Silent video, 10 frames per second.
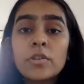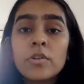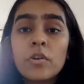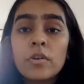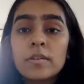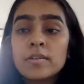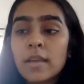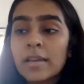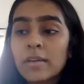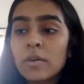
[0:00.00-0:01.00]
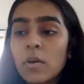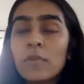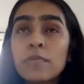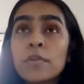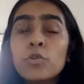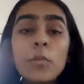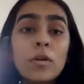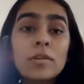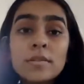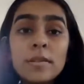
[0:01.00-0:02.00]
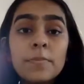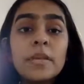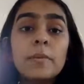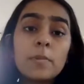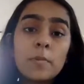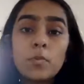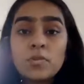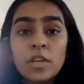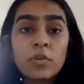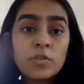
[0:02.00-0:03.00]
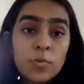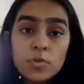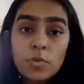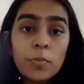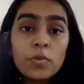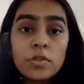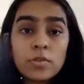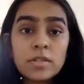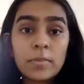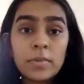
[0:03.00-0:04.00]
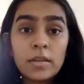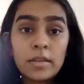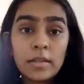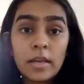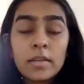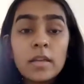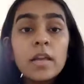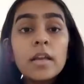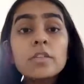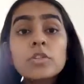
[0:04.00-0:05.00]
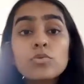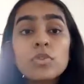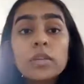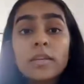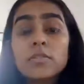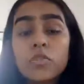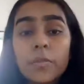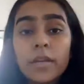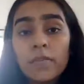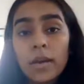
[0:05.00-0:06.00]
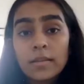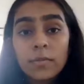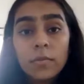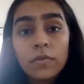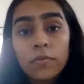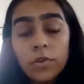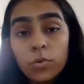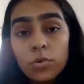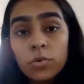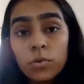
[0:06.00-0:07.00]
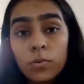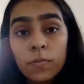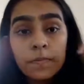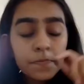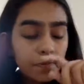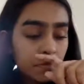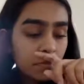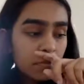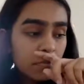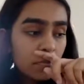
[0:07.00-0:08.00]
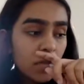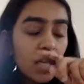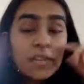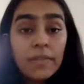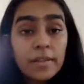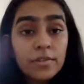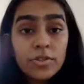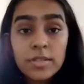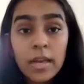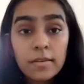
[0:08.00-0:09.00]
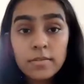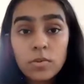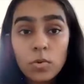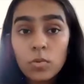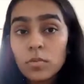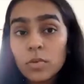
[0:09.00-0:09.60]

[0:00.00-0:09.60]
you're on the side of a new policy being proposed and you're supposed to oppose it or something like that, it's usually extremely advisable for you to defend just status quo.